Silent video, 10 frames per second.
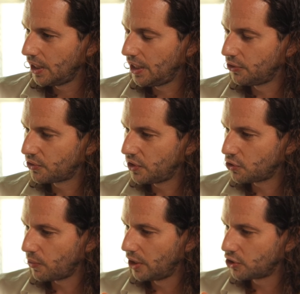in a
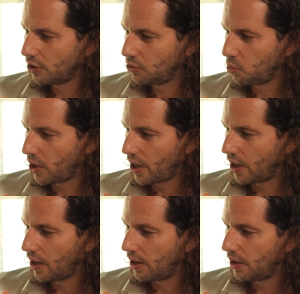situation
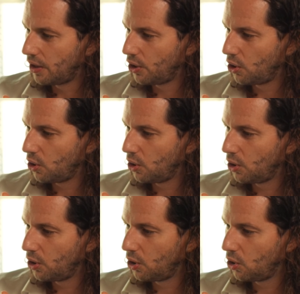where
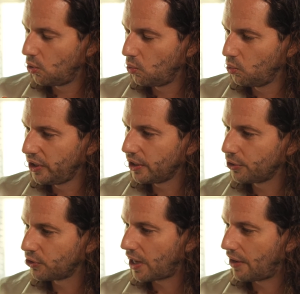we're
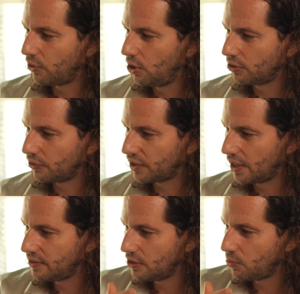going to have a lot of
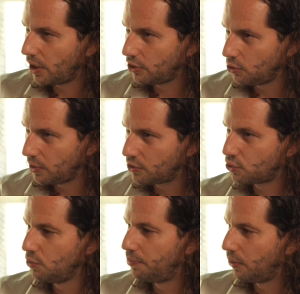cases where you will
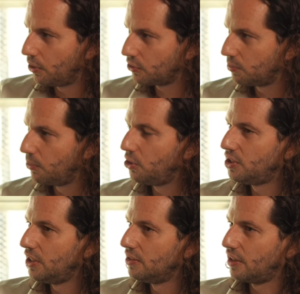support
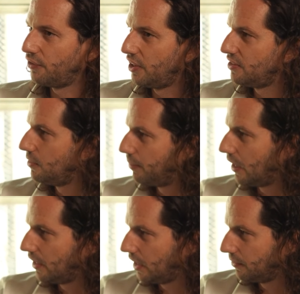multi-interface in
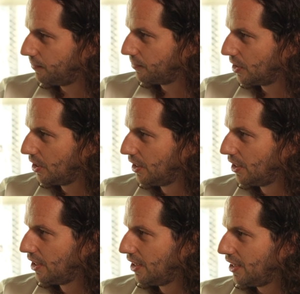parallel.
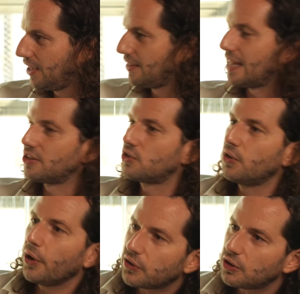Is that
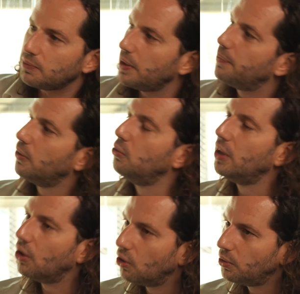certain people
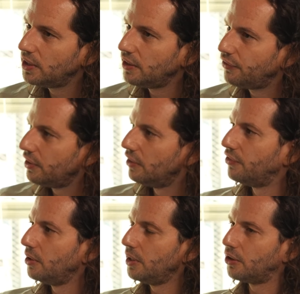will already feel
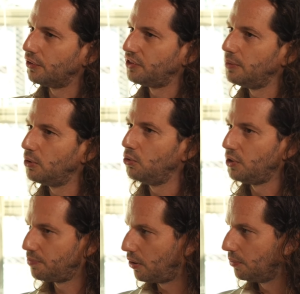very comfortable
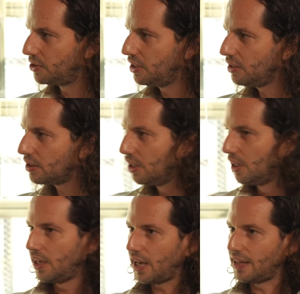with prompting,
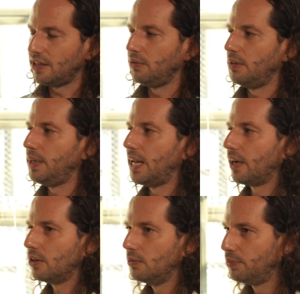and they will be like,
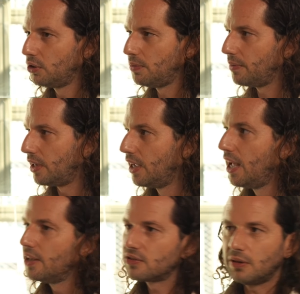book me.
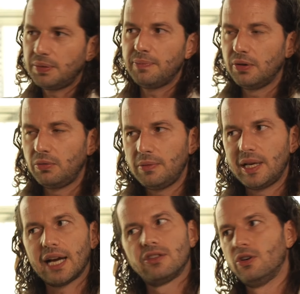Some people will be
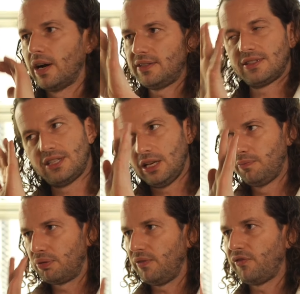like, no, I still
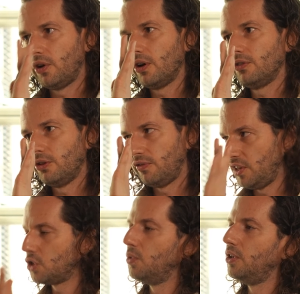prefer the
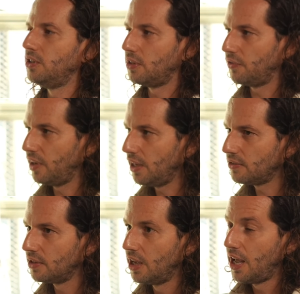visual
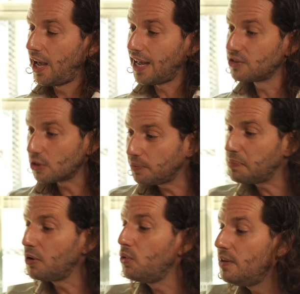interface. And some
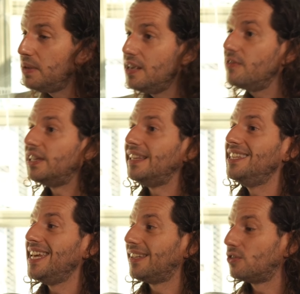people will be even at
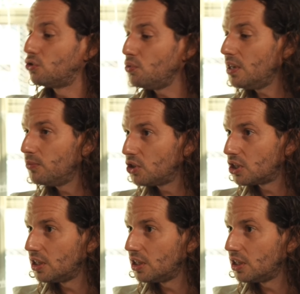the extreme, which